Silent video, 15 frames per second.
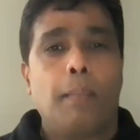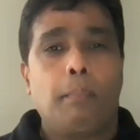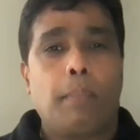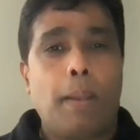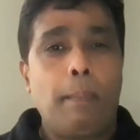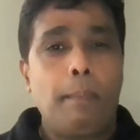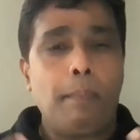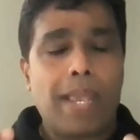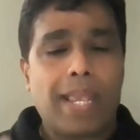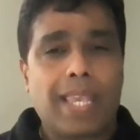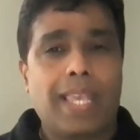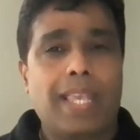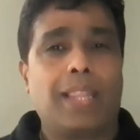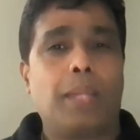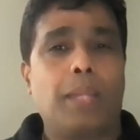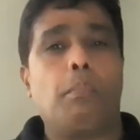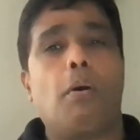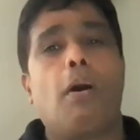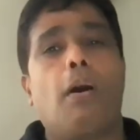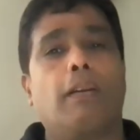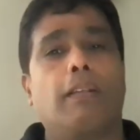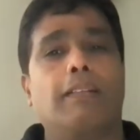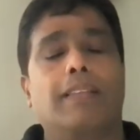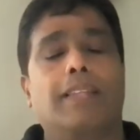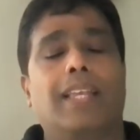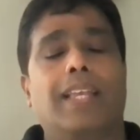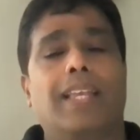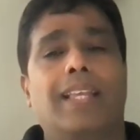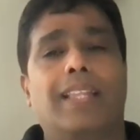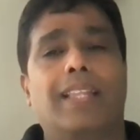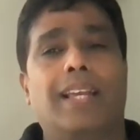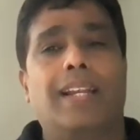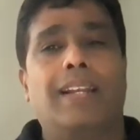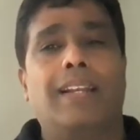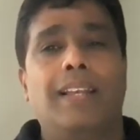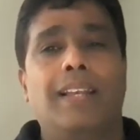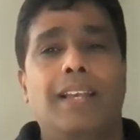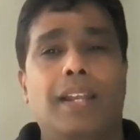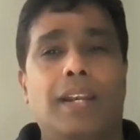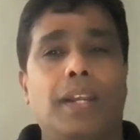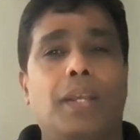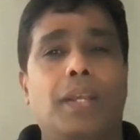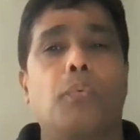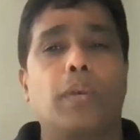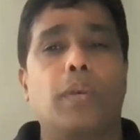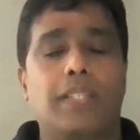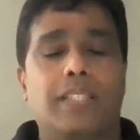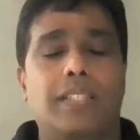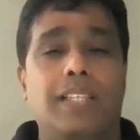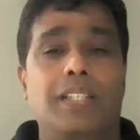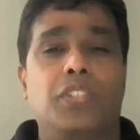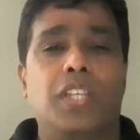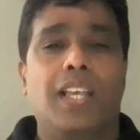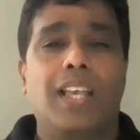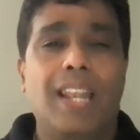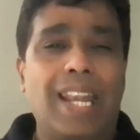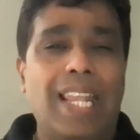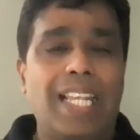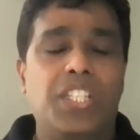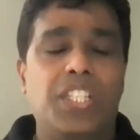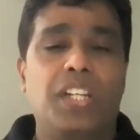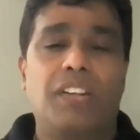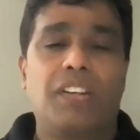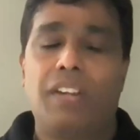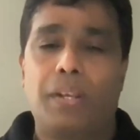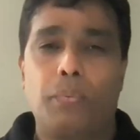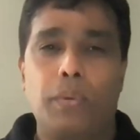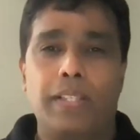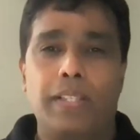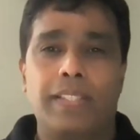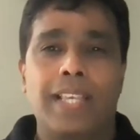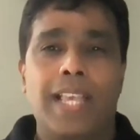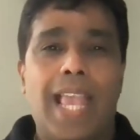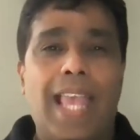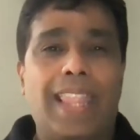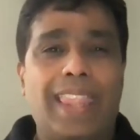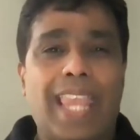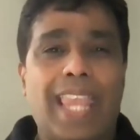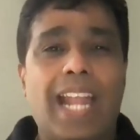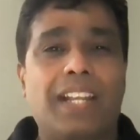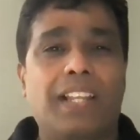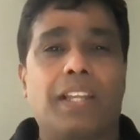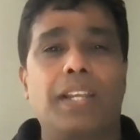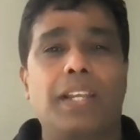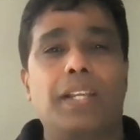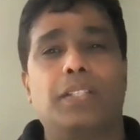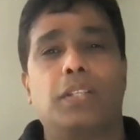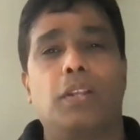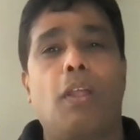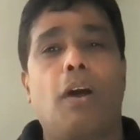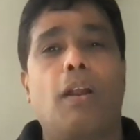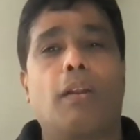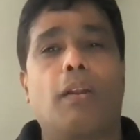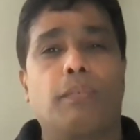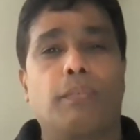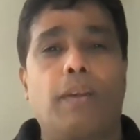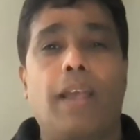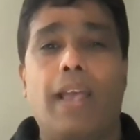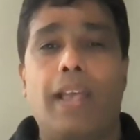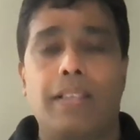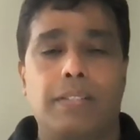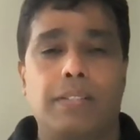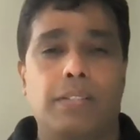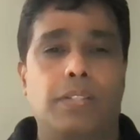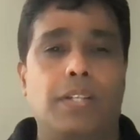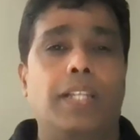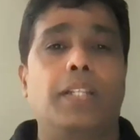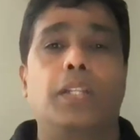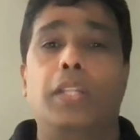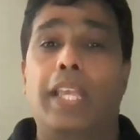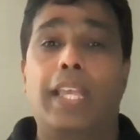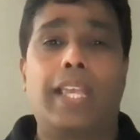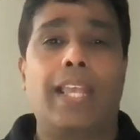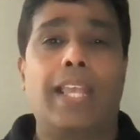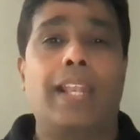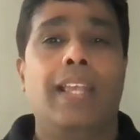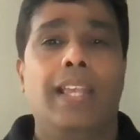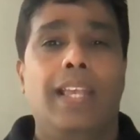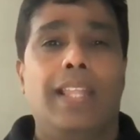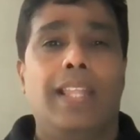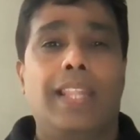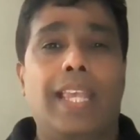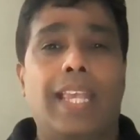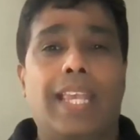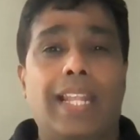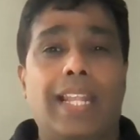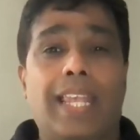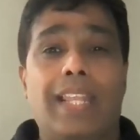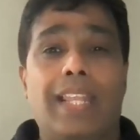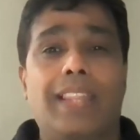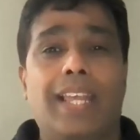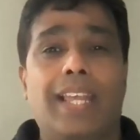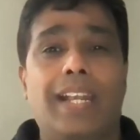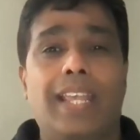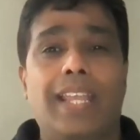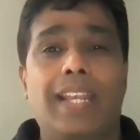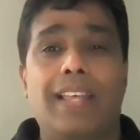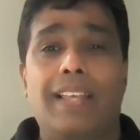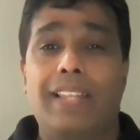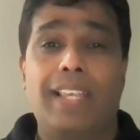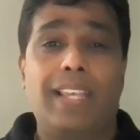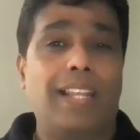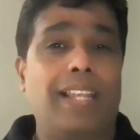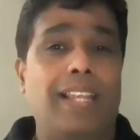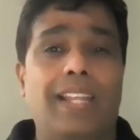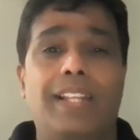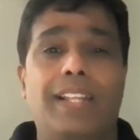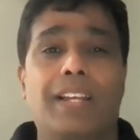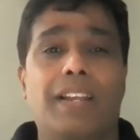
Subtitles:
By making the model think that a request is a legit request, and that creates a lot of hassles, right? They can get that data, they can get the